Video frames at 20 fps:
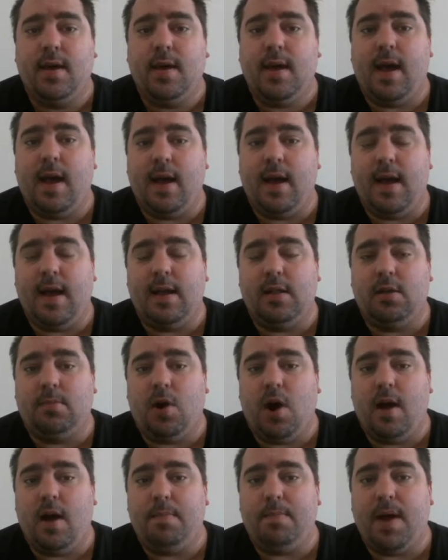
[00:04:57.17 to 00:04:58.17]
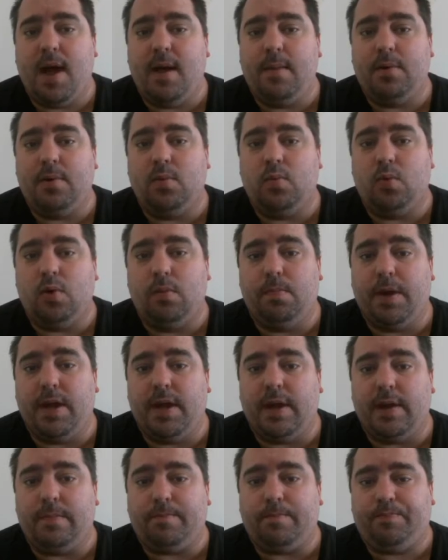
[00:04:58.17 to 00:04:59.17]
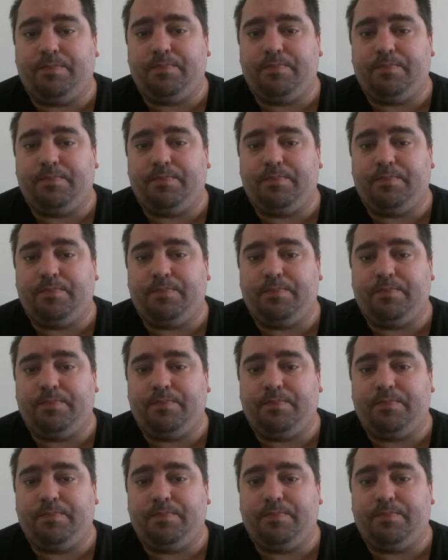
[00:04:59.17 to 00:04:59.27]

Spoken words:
LMI payment will be.